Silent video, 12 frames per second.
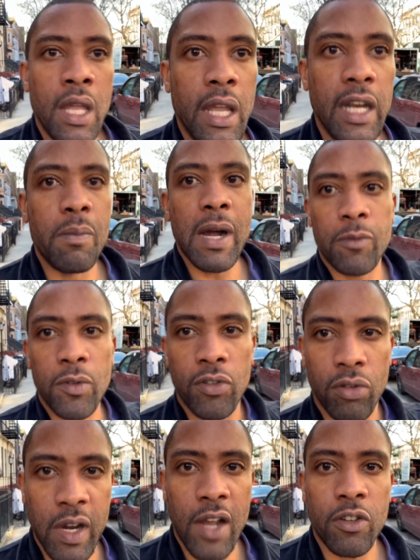Anybody that's been
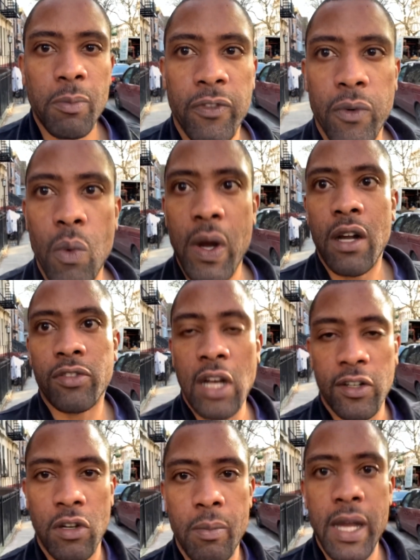subscribed to me for a while, shout out
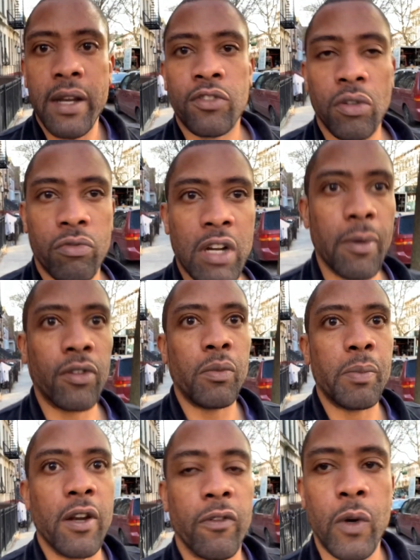to all my subscribers who've
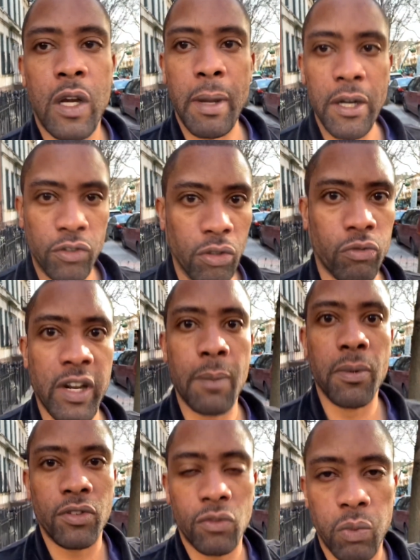been there for all my new
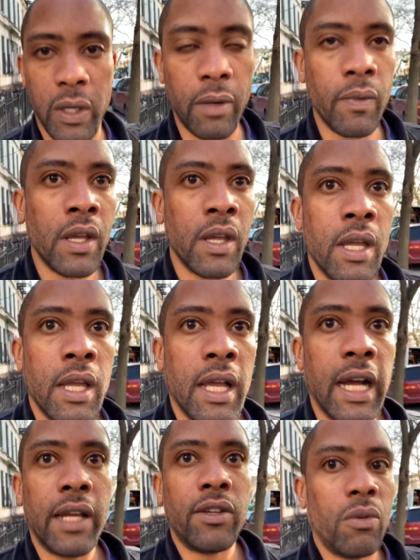subscribers as well.
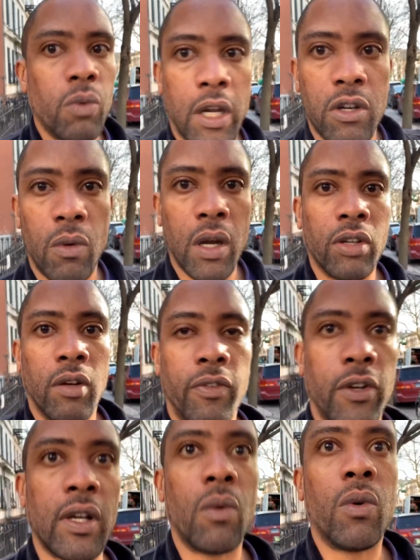I do what I call Walk and Talk
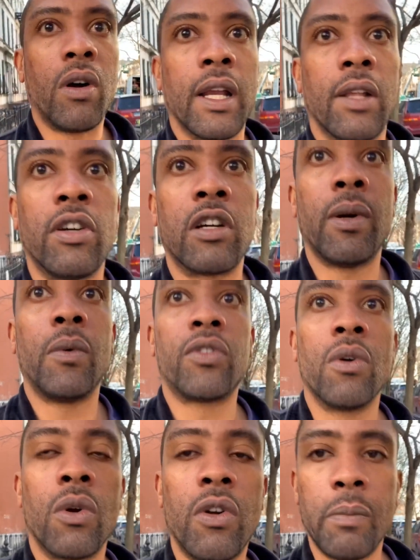videos. I walk and I talk about what's
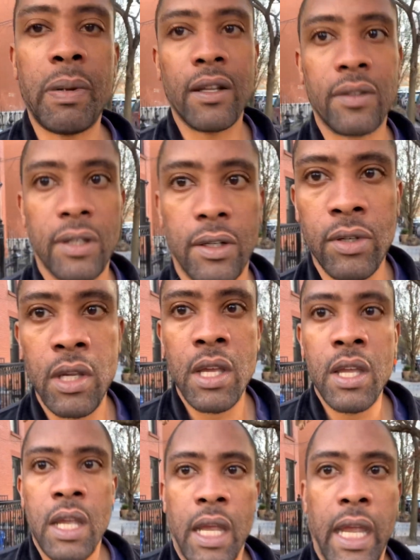going on in politics.
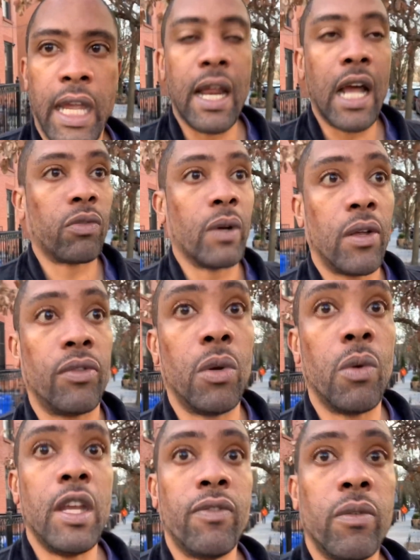And that's what I was
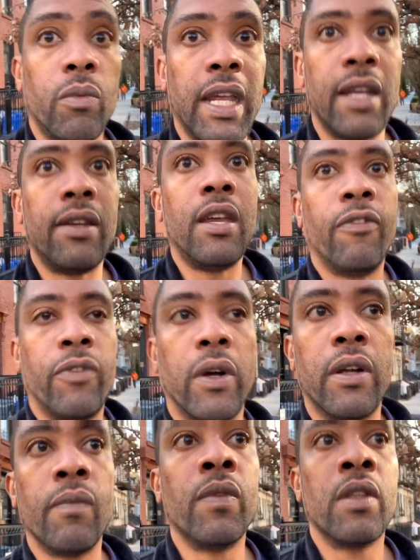doing even with Antifa,
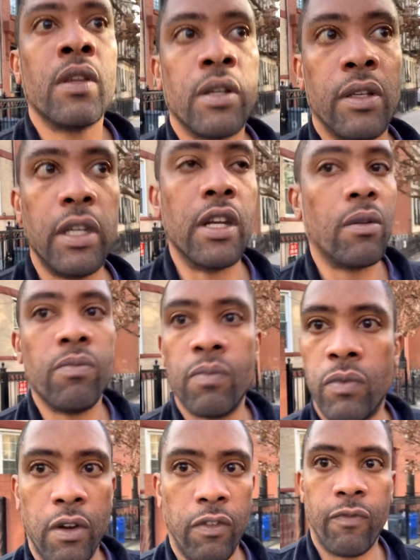you know,
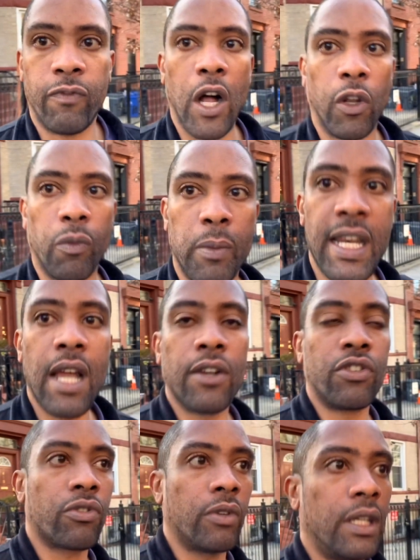following me down the
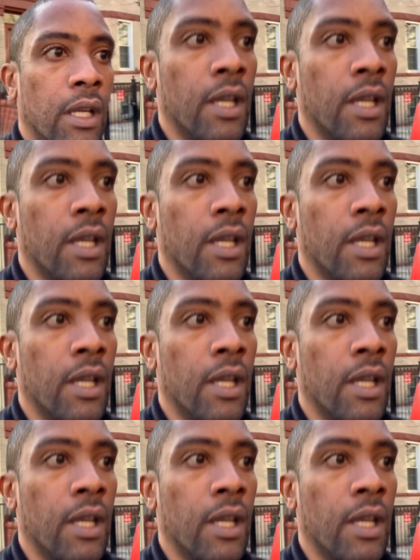street